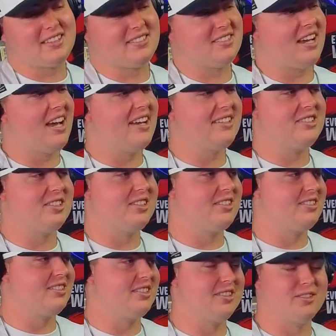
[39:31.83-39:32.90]
a signed
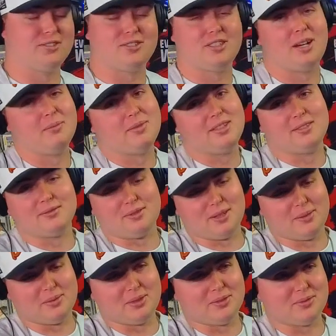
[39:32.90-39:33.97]
jersey or something
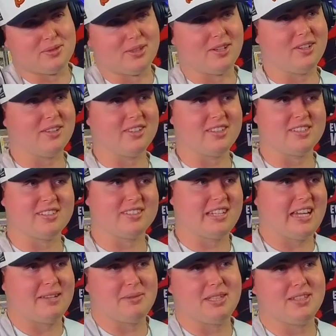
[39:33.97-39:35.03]
from you for all the.
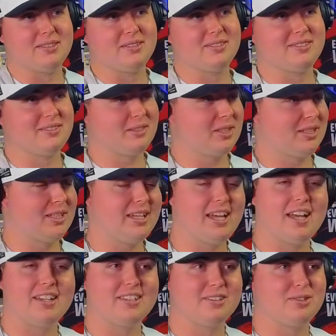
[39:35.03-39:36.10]
I mean, You
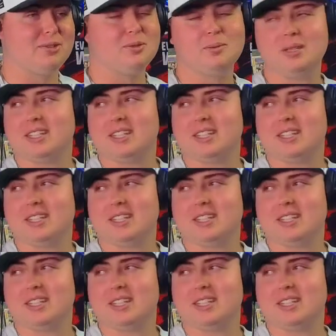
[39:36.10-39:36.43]
got your two